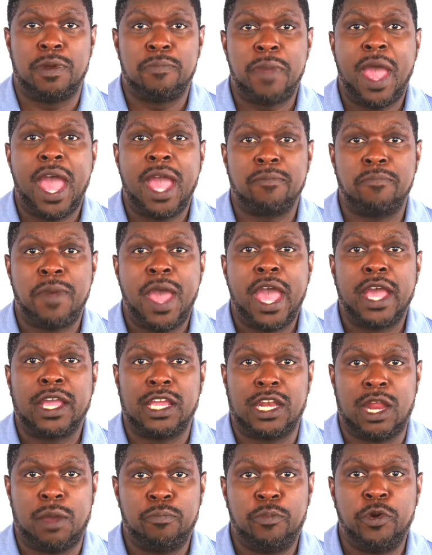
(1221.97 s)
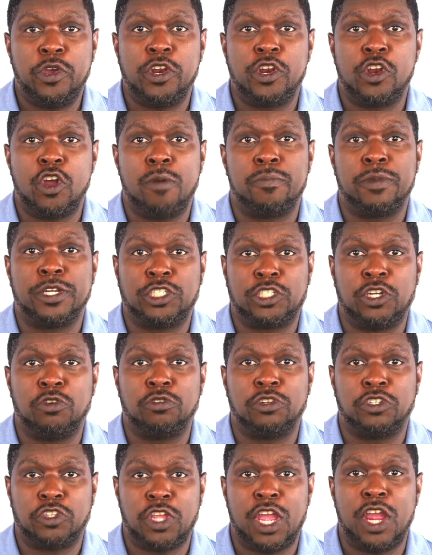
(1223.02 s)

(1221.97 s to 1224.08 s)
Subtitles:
backpack and I put it on my shoulders